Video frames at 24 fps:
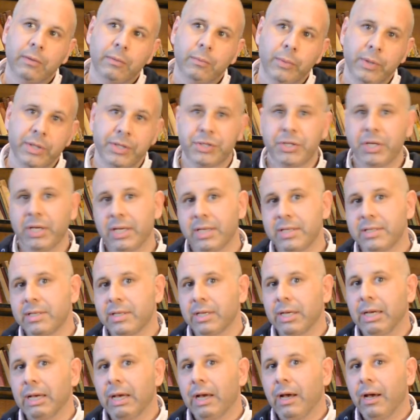which
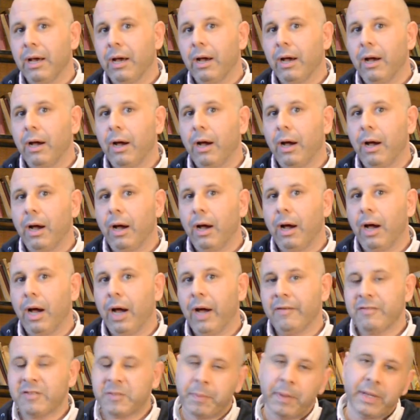is,
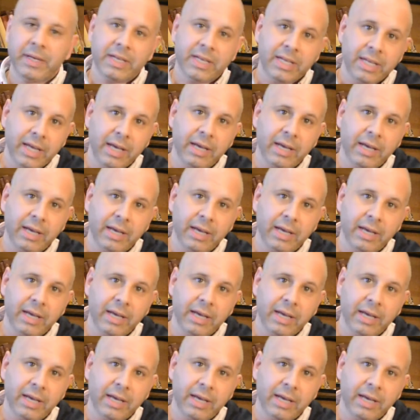I've spent